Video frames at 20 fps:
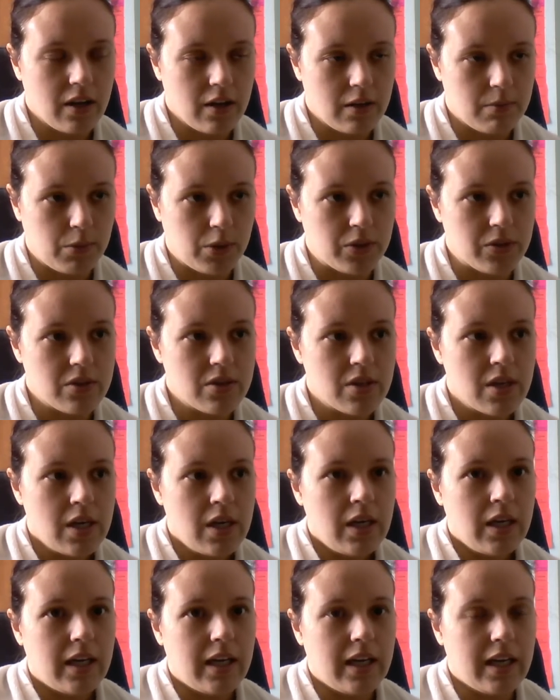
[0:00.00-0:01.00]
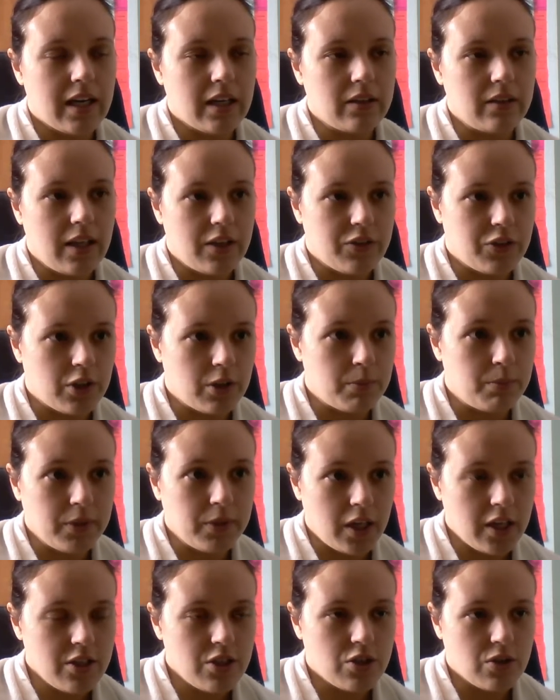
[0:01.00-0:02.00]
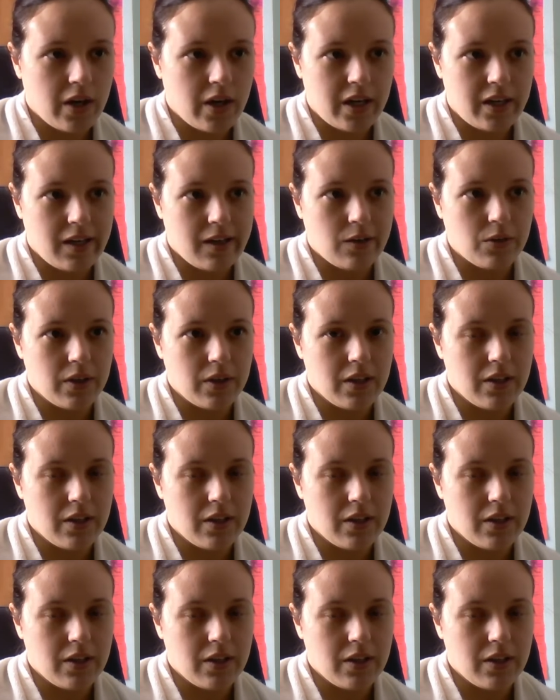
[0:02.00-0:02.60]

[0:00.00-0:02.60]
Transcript: animals and let their blood drain out.